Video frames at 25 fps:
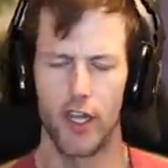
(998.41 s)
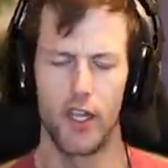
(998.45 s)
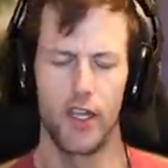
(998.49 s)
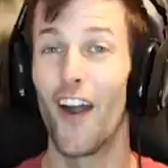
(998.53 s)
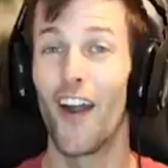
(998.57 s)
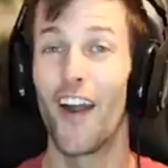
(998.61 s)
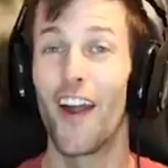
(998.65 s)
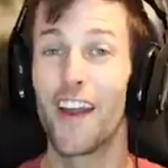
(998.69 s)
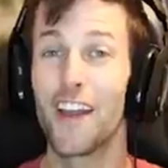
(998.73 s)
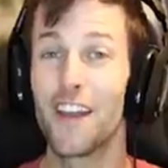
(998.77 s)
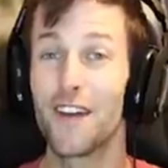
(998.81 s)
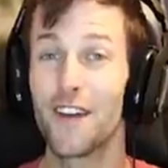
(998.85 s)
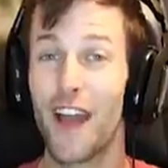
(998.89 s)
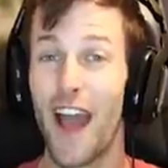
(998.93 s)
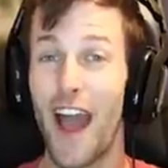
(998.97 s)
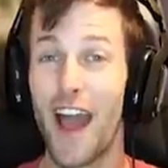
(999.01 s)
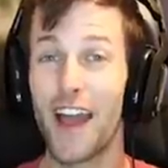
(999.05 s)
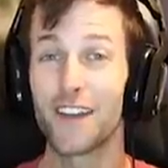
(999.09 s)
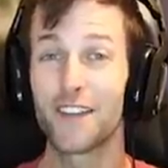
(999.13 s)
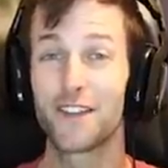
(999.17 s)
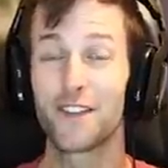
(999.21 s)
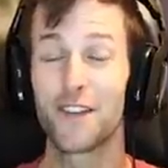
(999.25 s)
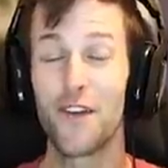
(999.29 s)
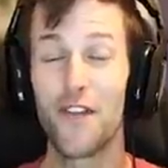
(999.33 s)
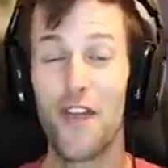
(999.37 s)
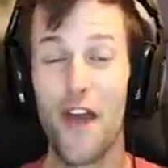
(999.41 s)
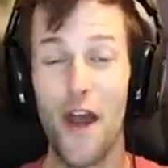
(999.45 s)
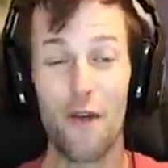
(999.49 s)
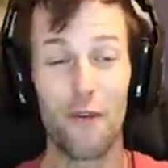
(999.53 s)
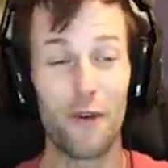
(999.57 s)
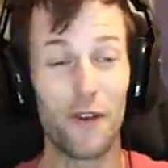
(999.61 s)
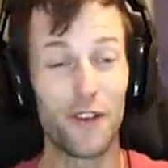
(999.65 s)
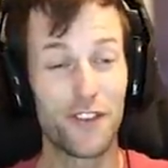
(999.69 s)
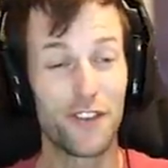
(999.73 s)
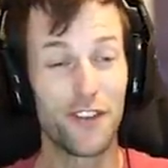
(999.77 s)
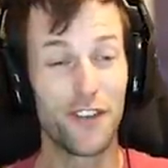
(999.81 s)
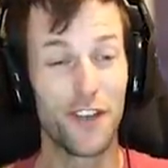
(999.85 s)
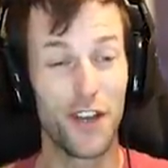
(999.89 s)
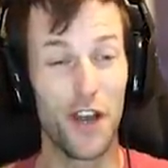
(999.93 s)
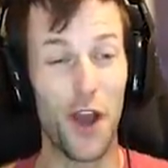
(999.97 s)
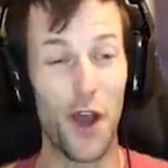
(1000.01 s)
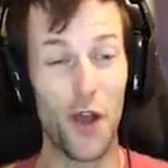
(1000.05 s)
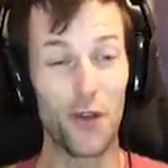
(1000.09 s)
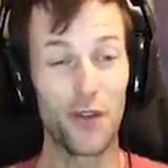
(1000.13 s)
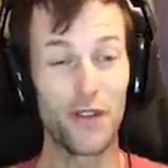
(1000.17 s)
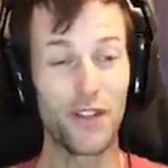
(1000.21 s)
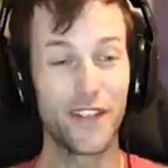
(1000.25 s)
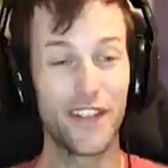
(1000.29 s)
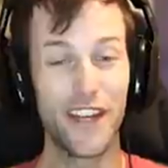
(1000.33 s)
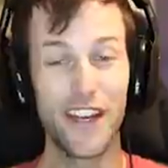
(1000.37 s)
All right, you guys, so that was
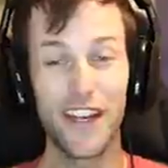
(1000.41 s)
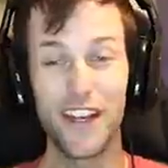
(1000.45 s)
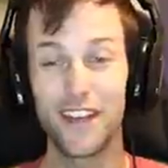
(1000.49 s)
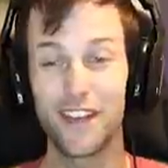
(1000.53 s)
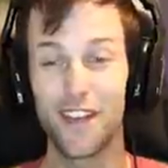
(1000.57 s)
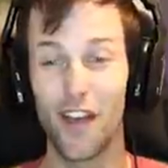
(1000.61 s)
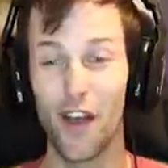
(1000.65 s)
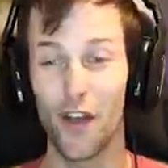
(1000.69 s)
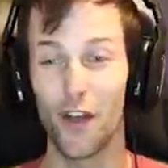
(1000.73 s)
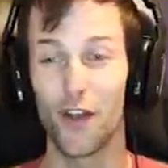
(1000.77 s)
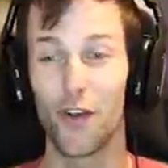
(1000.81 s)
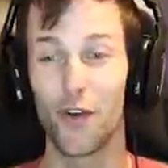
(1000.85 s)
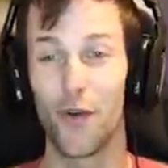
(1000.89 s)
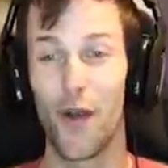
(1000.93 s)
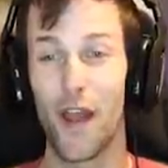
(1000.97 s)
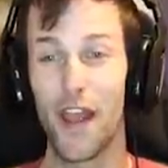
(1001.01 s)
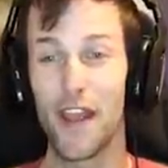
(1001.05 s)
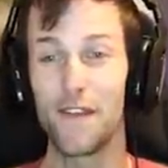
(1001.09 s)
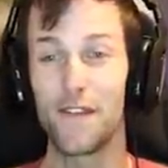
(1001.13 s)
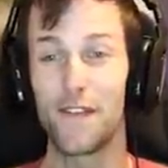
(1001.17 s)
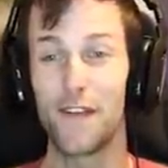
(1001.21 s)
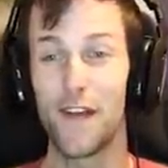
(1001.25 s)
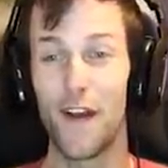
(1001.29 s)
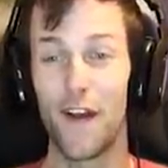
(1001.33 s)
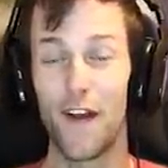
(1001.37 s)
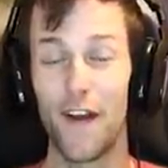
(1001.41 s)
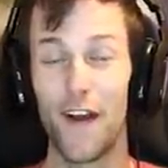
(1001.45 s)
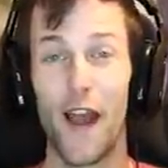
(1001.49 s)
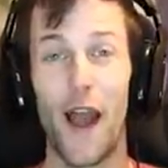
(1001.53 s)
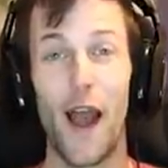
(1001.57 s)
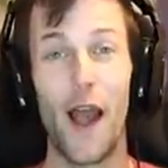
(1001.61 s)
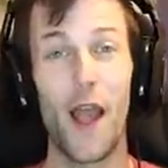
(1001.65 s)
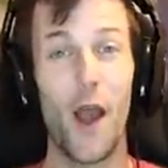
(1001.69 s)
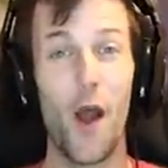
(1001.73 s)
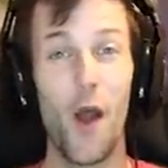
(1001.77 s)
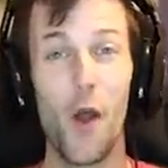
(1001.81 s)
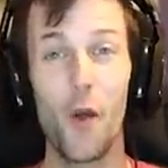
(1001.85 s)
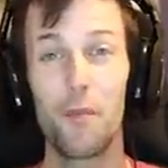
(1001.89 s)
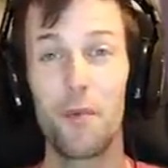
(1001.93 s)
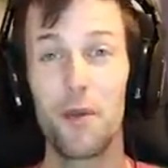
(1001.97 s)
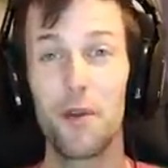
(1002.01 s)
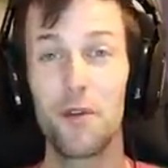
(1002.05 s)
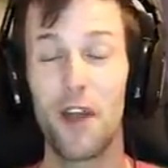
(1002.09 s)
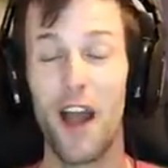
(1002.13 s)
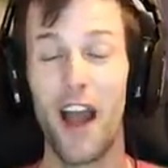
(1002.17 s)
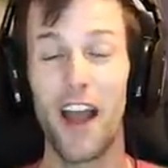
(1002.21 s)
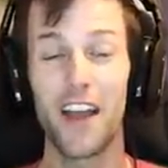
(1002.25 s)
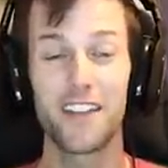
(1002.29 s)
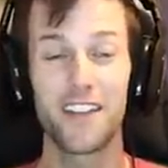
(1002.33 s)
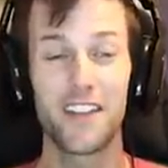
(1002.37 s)
Ghosty's Graveyard. I hope
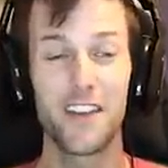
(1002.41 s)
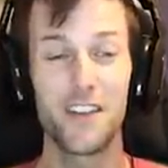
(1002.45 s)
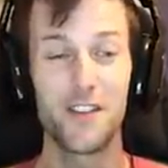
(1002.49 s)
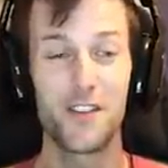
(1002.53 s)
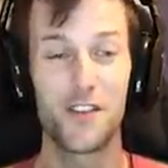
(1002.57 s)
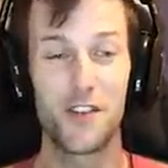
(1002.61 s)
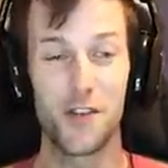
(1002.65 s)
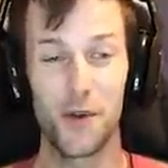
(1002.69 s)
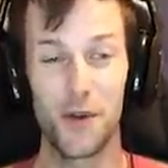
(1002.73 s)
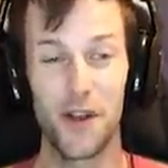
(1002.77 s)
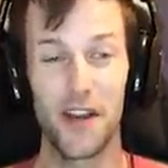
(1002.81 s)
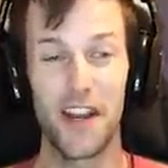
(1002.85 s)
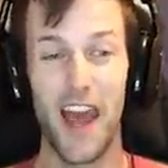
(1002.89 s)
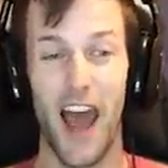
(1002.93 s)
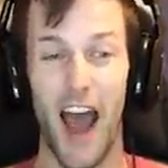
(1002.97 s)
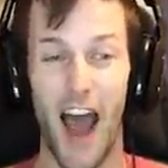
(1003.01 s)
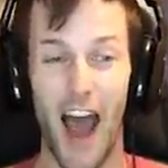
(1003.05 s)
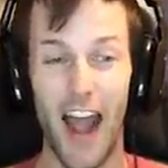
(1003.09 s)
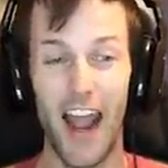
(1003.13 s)
you guys enjoyed it.